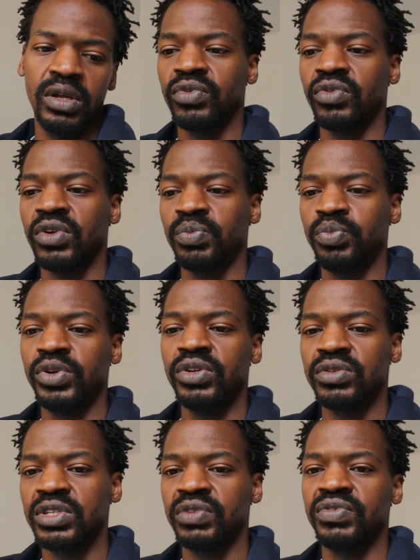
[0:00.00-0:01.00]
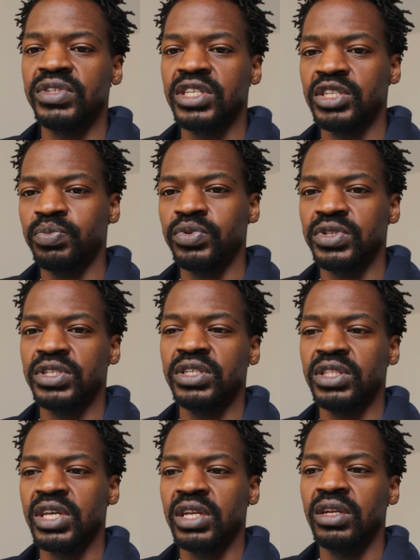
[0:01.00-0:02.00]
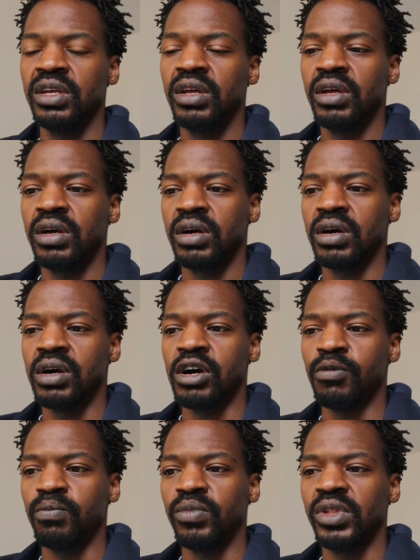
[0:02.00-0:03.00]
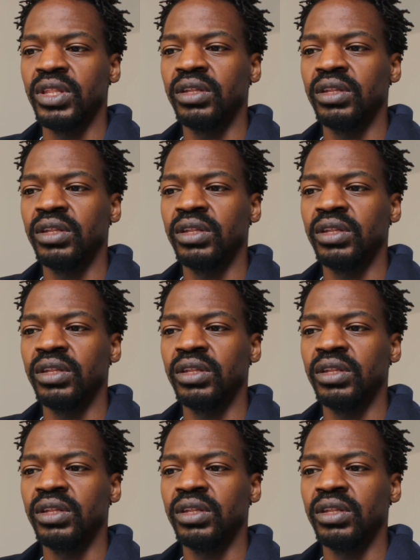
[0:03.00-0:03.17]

or you're putting yourself in such a position that um,